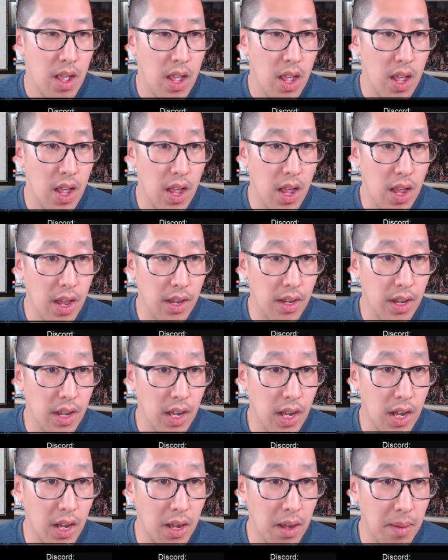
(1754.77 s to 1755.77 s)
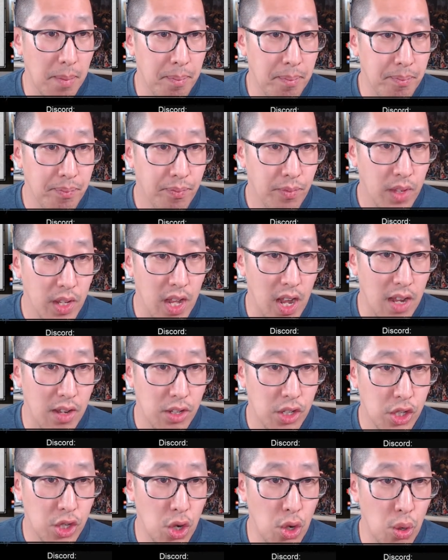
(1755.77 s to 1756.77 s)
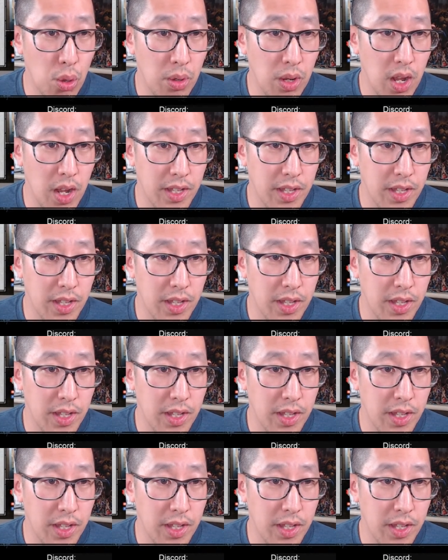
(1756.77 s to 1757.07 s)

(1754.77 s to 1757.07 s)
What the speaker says: And yeah, so